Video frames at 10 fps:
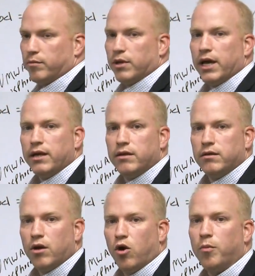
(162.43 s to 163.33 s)
blade,
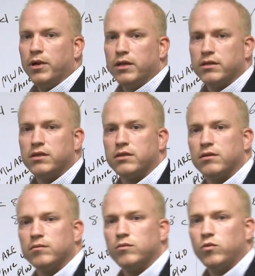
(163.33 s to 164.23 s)
open in the
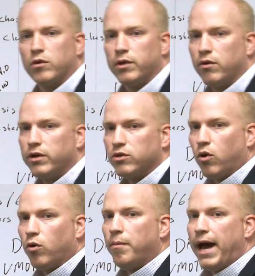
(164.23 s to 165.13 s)
system, where we always
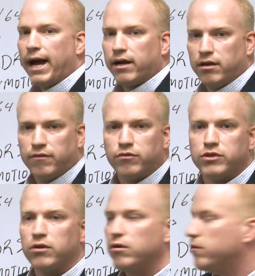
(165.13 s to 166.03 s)
hold back enough
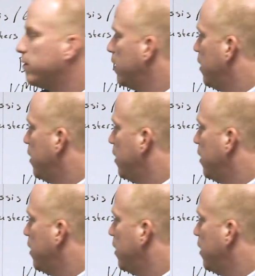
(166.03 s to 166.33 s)
reserve